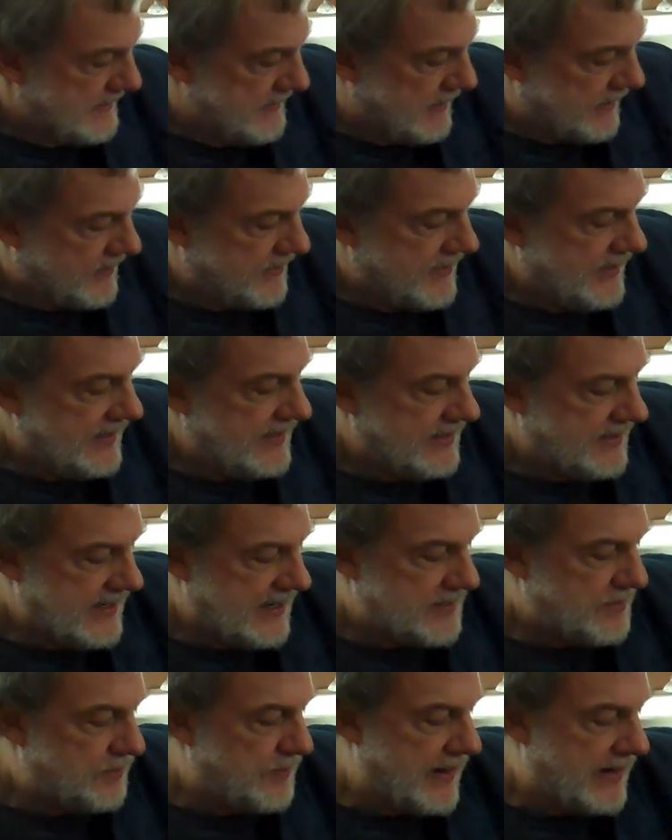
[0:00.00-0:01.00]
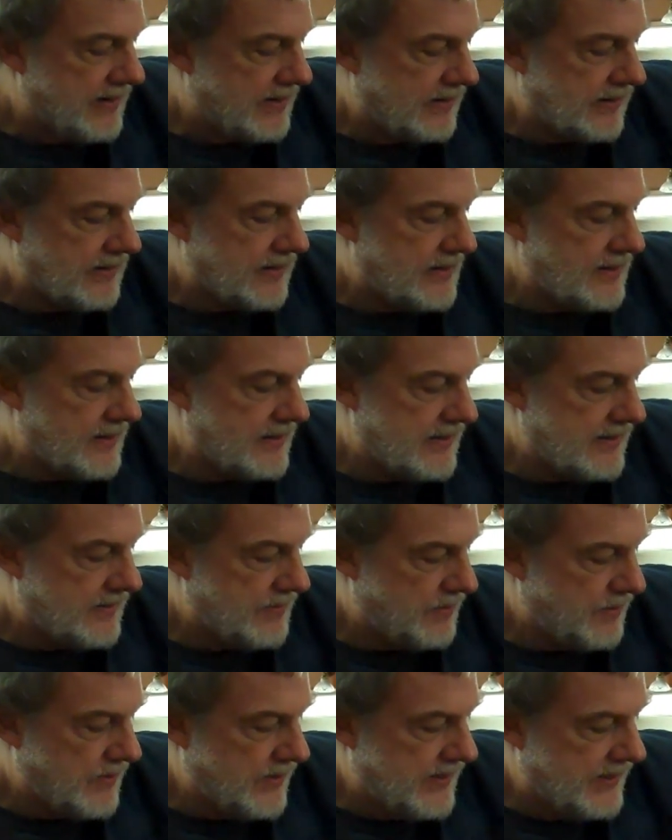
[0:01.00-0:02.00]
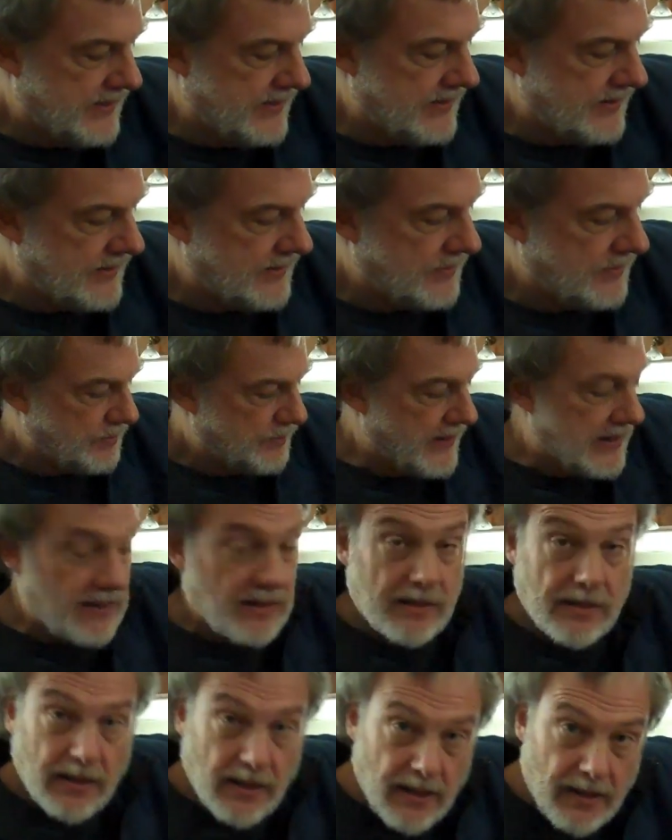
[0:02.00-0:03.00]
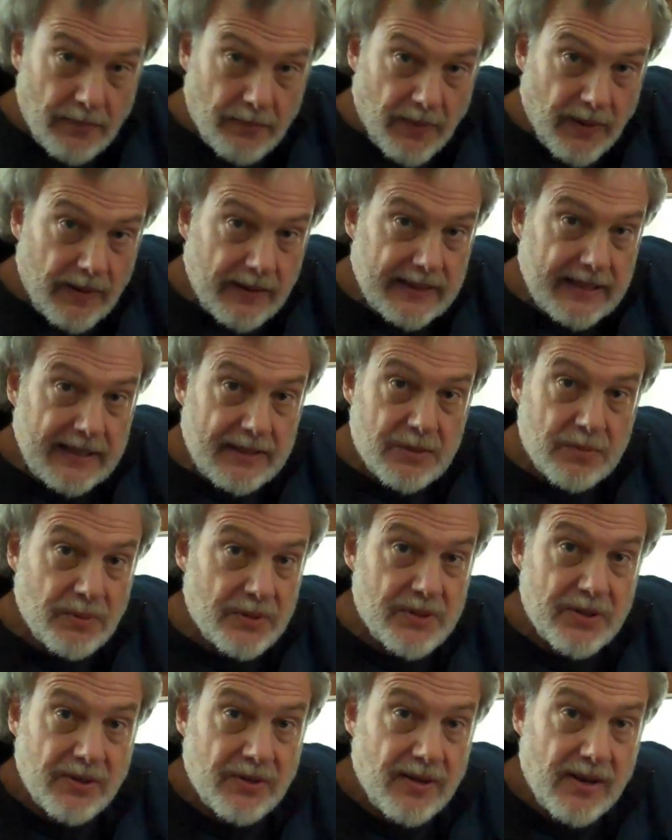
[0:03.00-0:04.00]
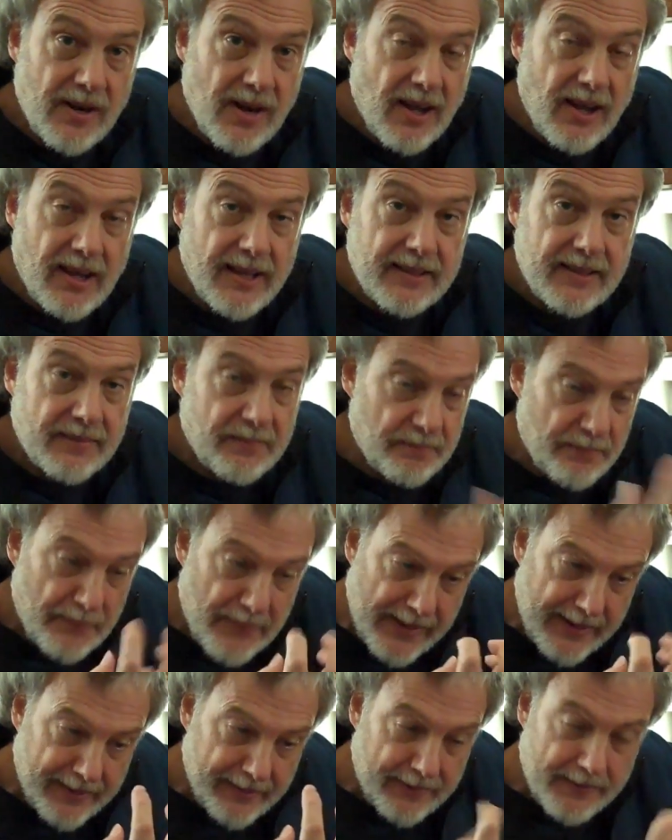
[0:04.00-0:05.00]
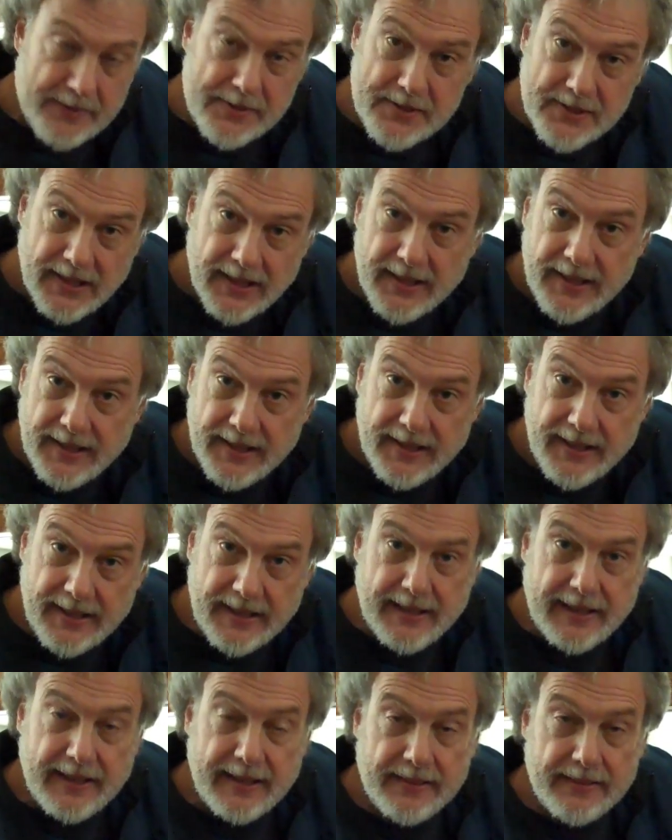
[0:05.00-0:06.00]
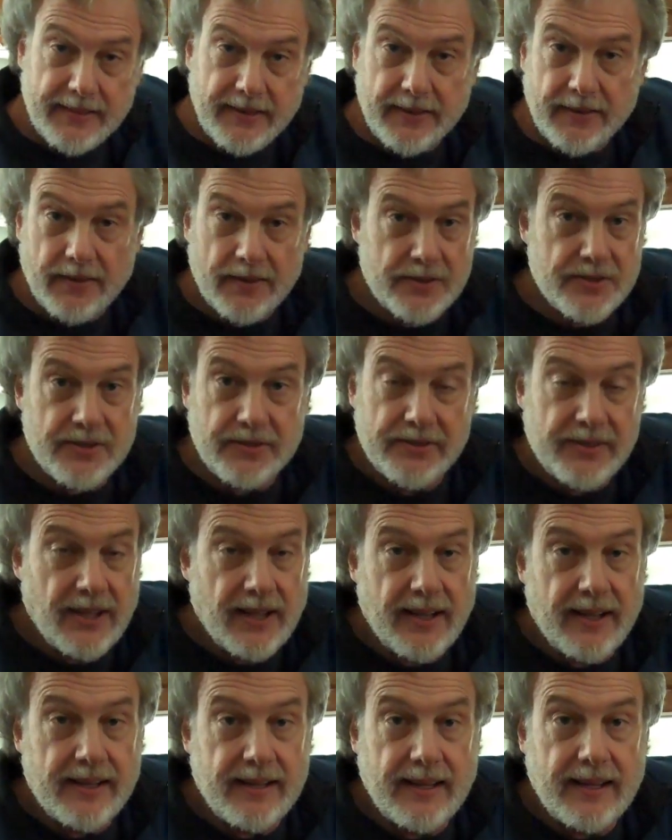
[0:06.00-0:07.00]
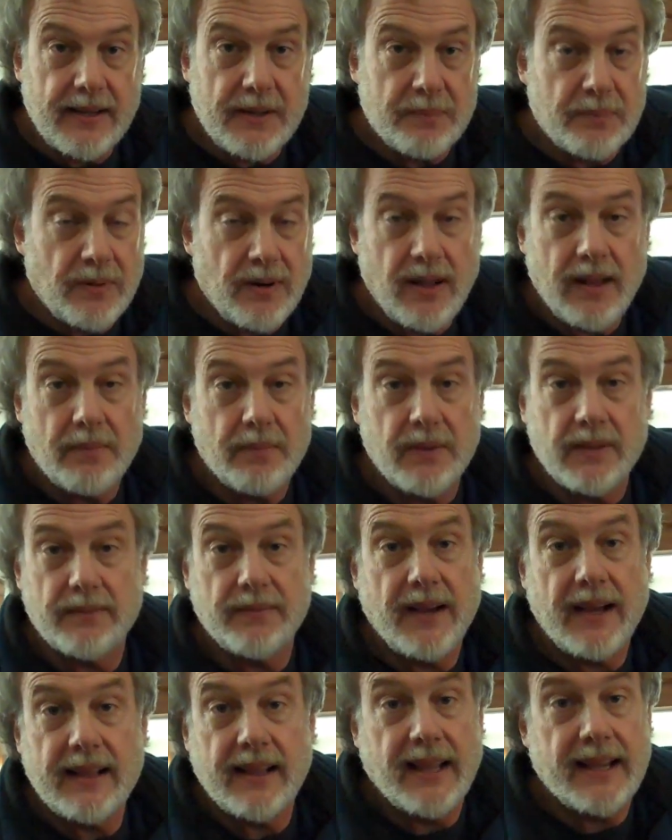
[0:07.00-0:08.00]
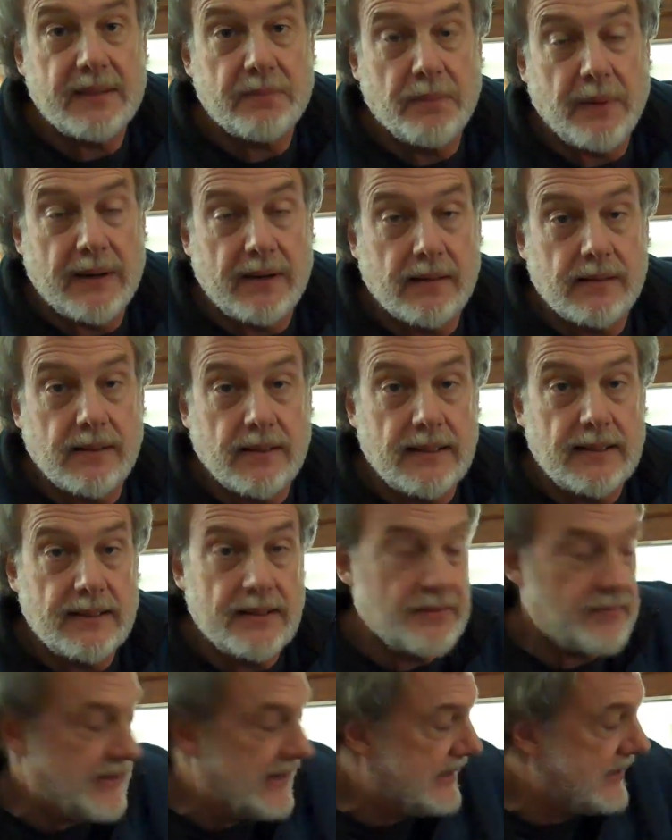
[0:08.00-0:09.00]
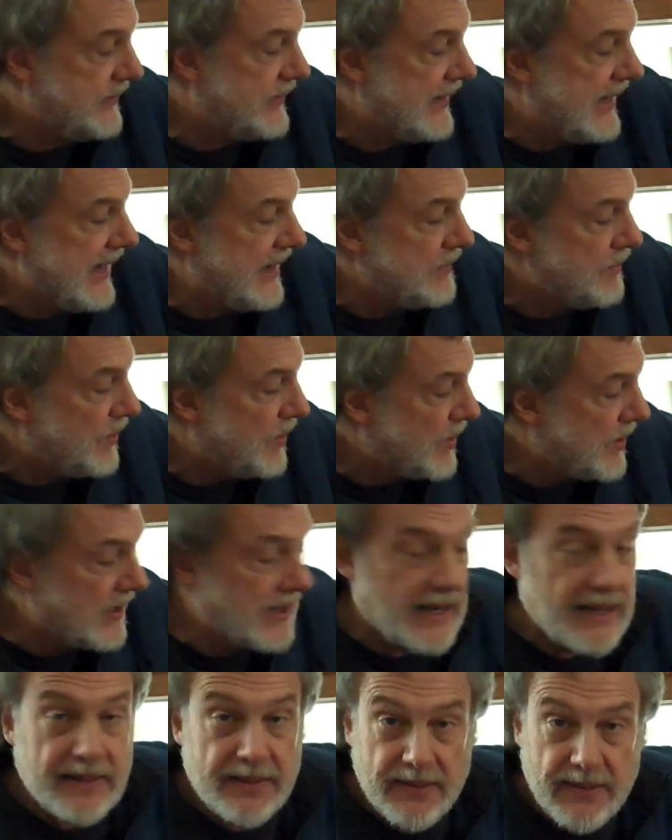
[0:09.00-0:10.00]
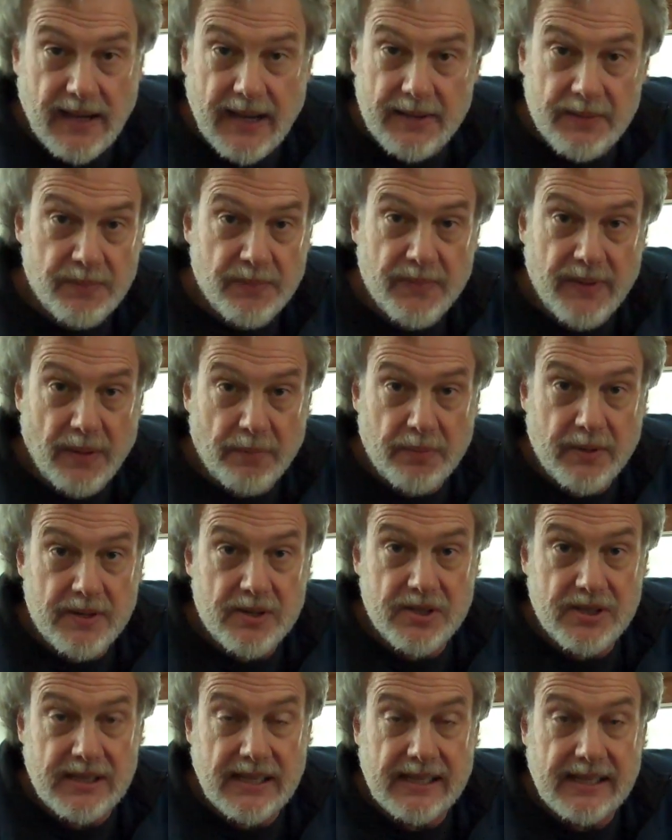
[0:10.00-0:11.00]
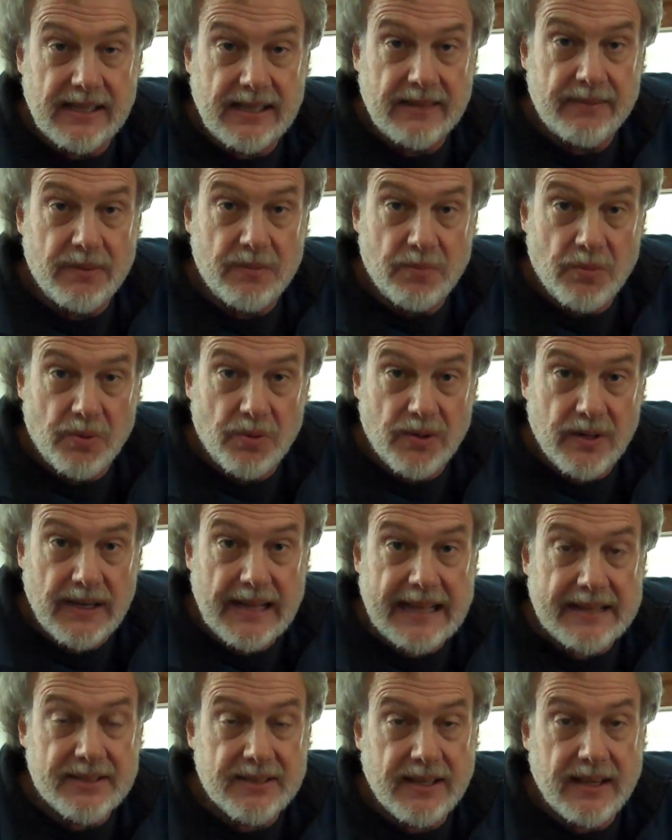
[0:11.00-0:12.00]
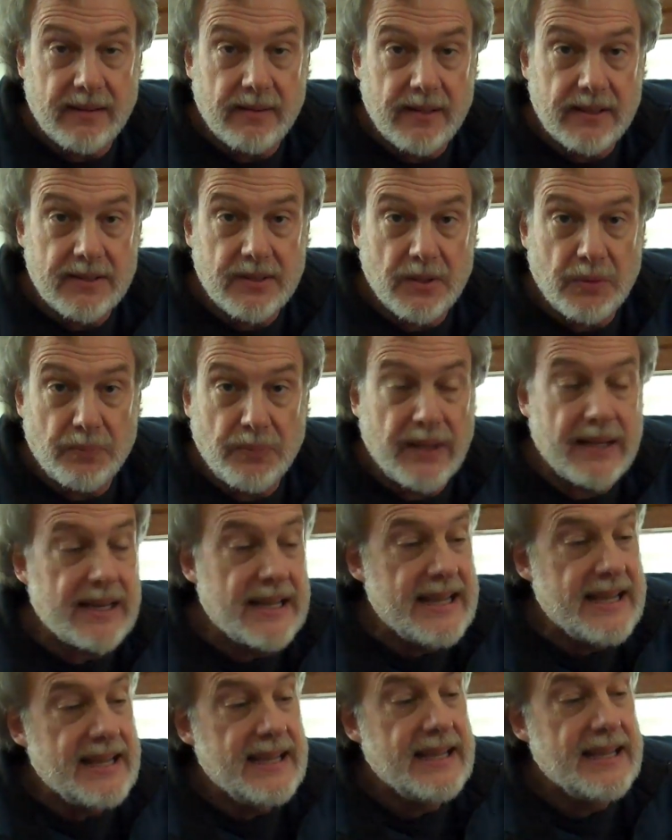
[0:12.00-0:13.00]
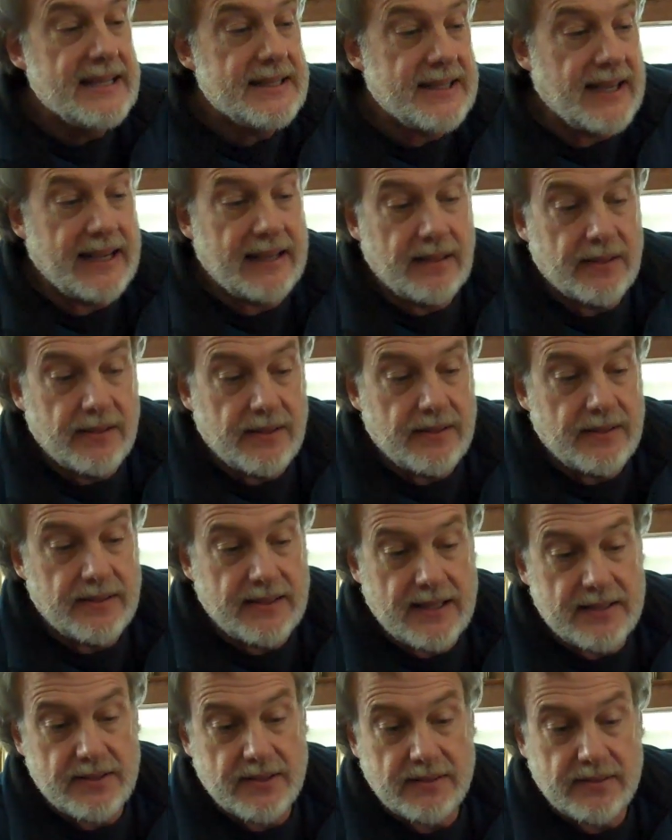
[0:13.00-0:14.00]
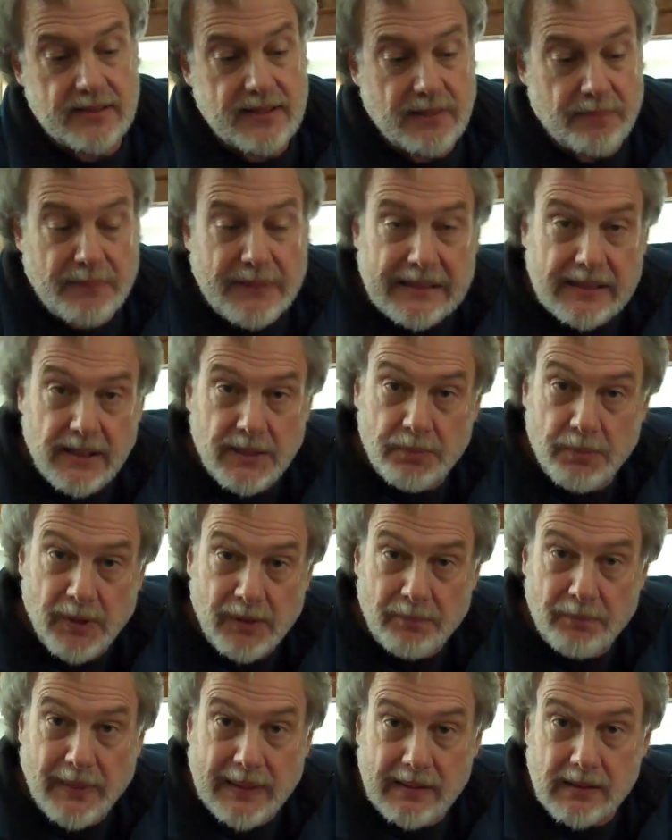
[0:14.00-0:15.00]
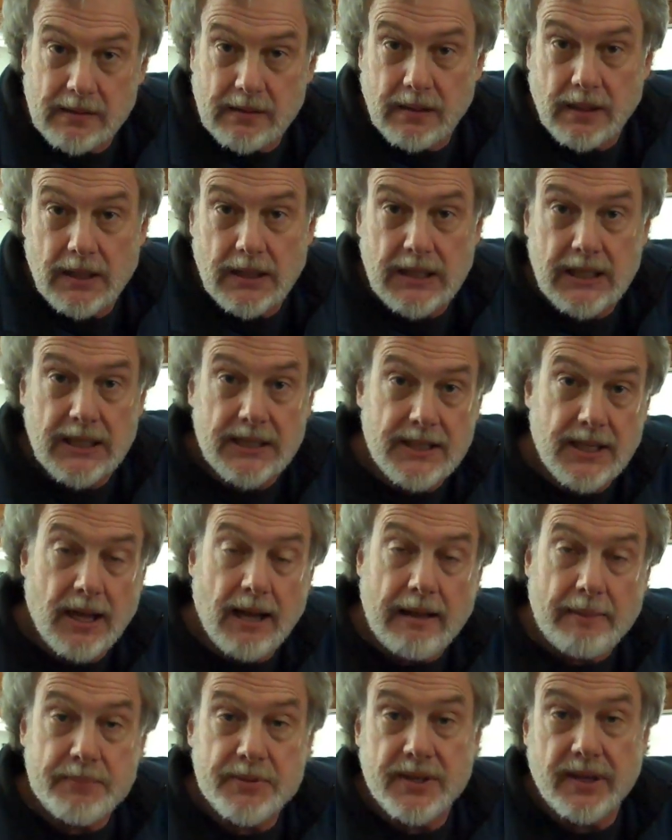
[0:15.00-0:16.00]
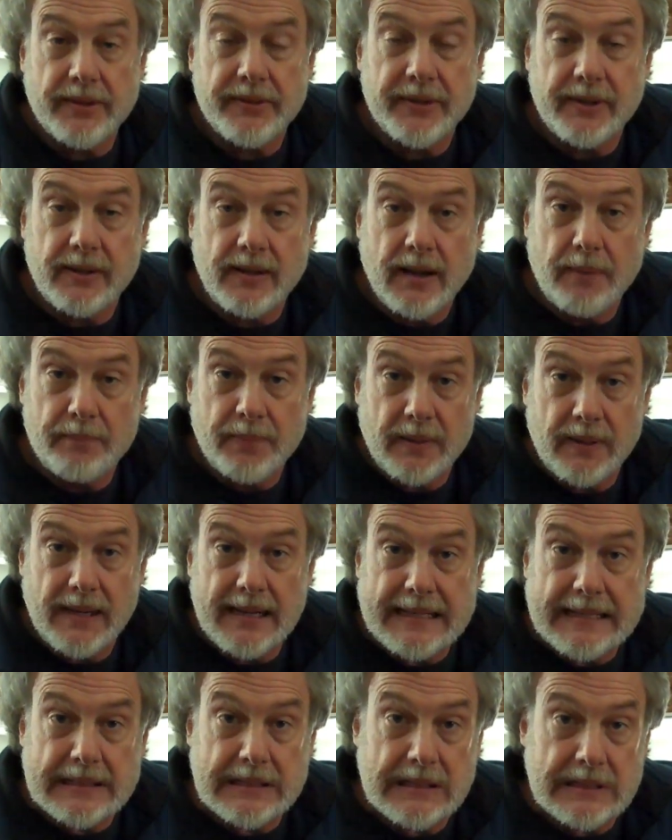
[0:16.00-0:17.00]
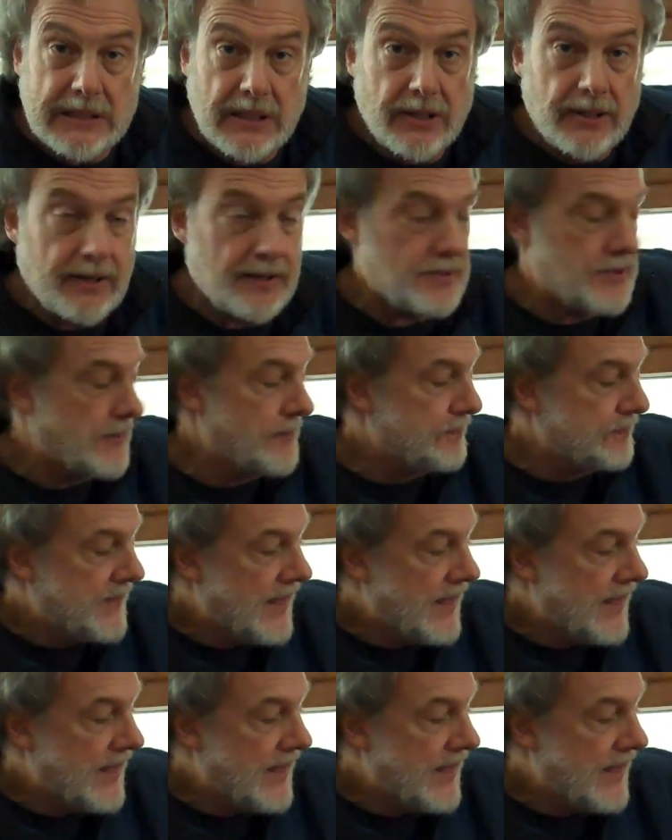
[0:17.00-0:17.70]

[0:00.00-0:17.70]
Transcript: You'll see this has bear claw wood, bear claw markings, which are not bears, and they're also not a problem. I like bear claw. In fact, if it had more, I'd appreciate it even more. It adds character. But Taylor doesn't typically put bear claw tops on their upper end guitars.